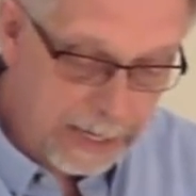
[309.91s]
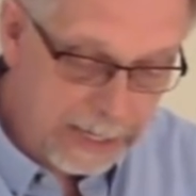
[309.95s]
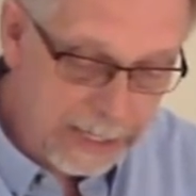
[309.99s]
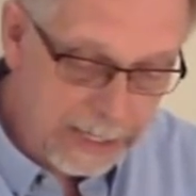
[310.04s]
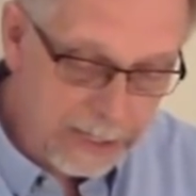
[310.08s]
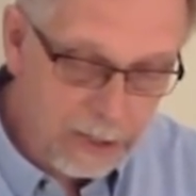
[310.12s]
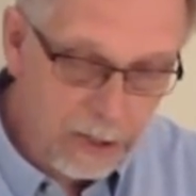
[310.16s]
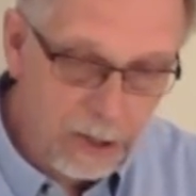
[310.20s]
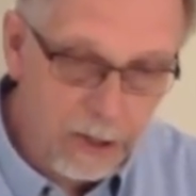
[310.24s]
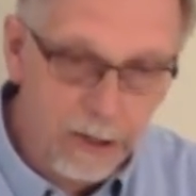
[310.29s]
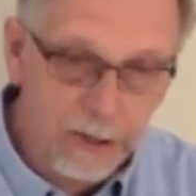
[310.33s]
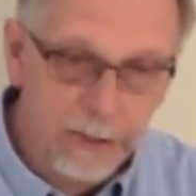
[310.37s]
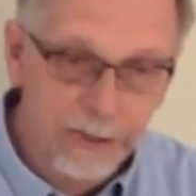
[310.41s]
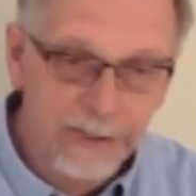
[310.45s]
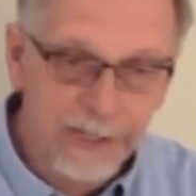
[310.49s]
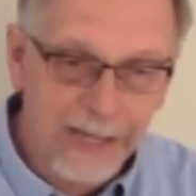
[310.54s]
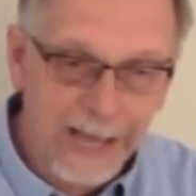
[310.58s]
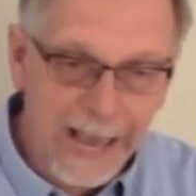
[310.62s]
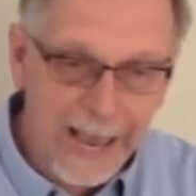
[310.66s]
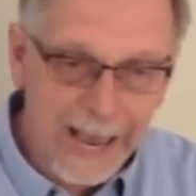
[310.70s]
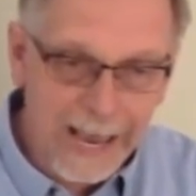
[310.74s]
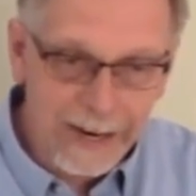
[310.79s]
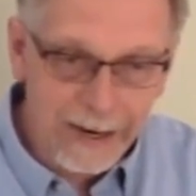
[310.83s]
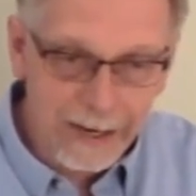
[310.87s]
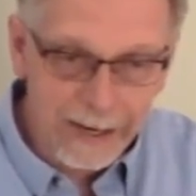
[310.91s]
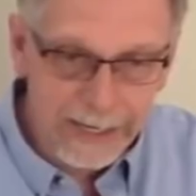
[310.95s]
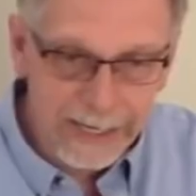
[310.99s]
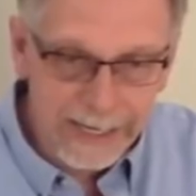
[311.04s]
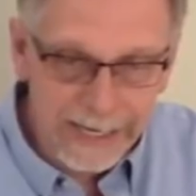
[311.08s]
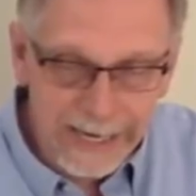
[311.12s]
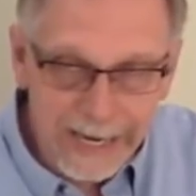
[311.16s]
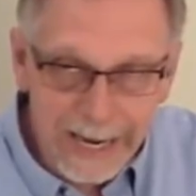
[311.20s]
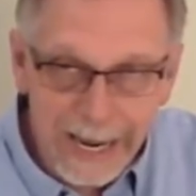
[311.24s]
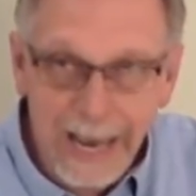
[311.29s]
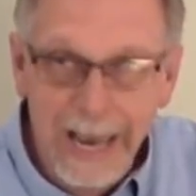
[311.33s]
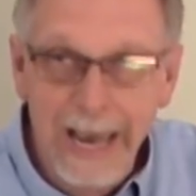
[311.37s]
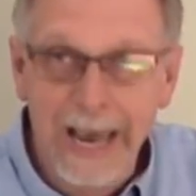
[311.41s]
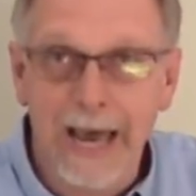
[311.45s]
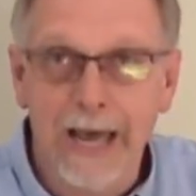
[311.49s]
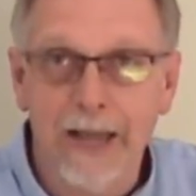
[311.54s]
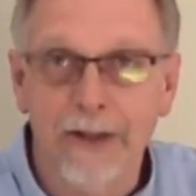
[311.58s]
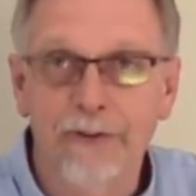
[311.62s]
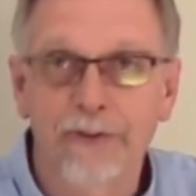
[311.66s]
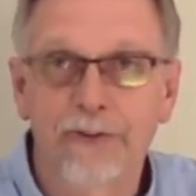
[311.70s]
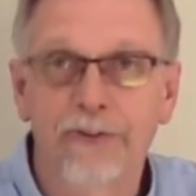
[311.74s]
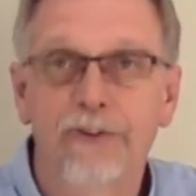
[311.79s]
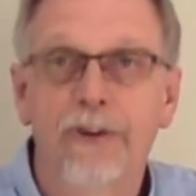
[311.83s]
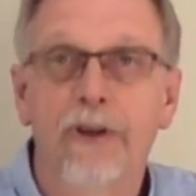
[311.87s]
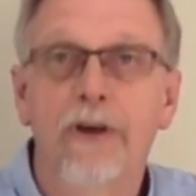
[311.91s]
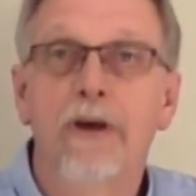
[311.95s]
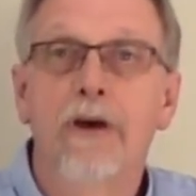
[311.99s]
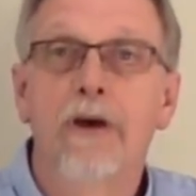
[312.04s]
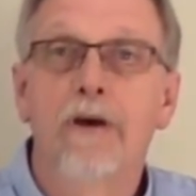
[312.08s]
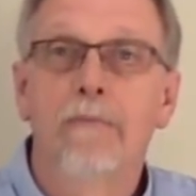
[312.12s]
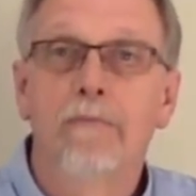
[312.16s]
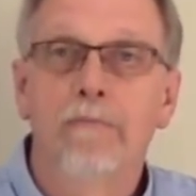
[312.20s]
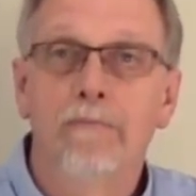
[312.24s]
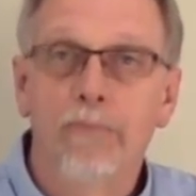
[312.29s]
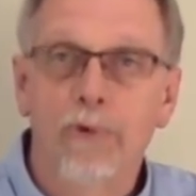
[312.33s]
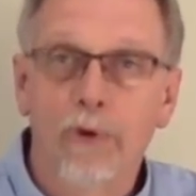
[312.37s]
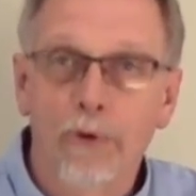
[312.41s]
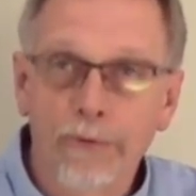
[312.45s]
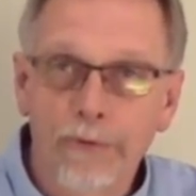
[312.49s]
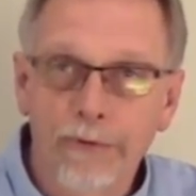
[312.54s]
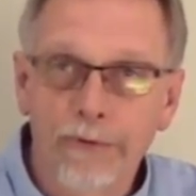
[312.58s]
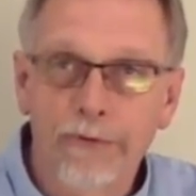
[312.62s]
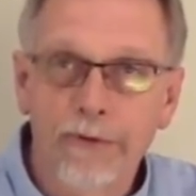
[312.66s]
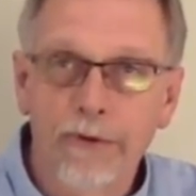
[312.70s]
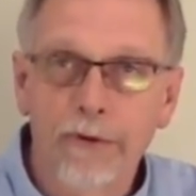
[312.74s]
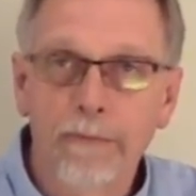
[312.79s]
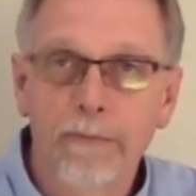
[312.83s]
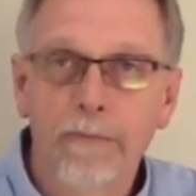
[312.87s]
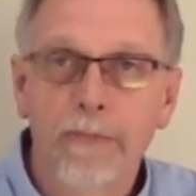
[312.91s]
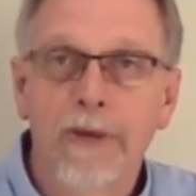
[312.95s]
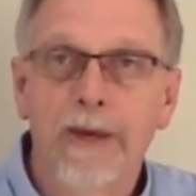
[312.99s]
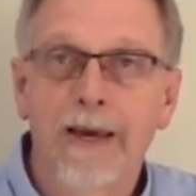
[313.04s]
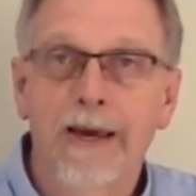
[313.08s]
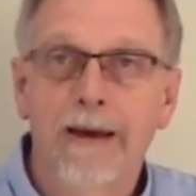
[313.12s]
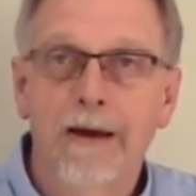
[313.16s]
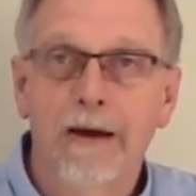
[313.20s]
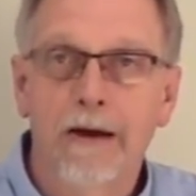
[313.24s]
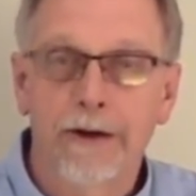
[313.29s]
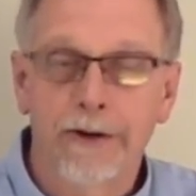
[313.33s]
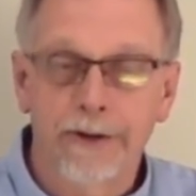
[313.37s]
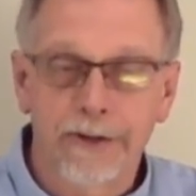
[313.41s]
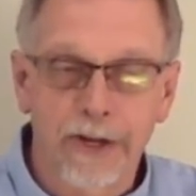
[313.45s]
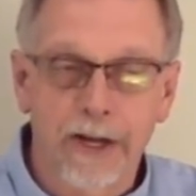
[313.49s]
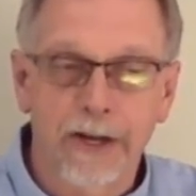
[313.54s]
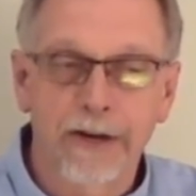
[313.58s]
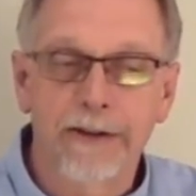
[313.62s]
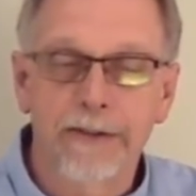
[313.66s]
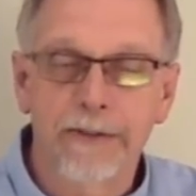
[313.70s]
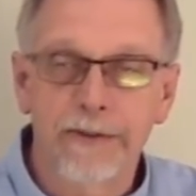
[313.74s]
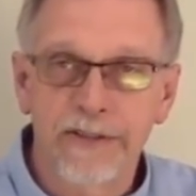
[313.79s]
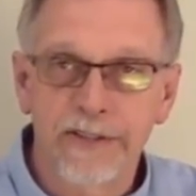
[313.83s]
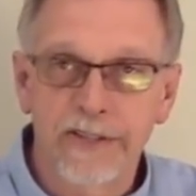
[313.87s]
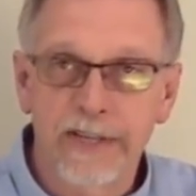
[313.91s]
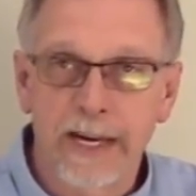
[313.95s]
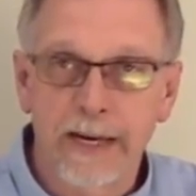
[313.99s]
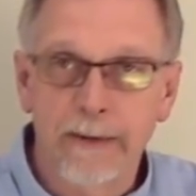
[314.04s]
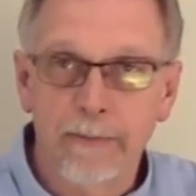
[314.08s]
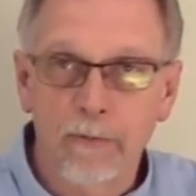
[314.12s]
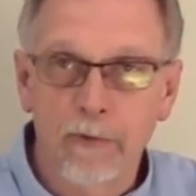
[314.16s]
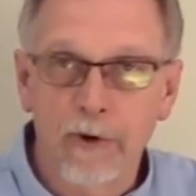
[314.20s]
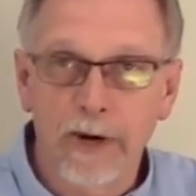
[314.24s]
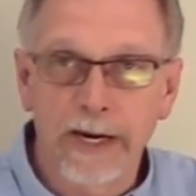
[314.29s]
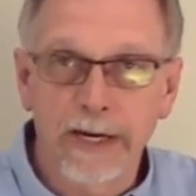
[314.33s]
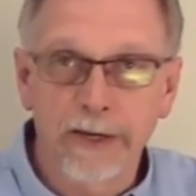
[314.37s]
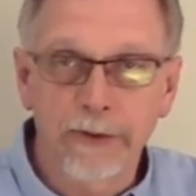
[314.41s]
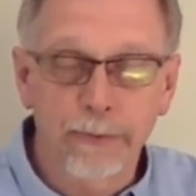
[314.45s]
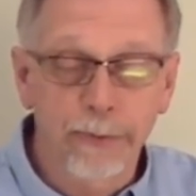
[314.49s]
dogs and any cats, both of them are done in the same rate.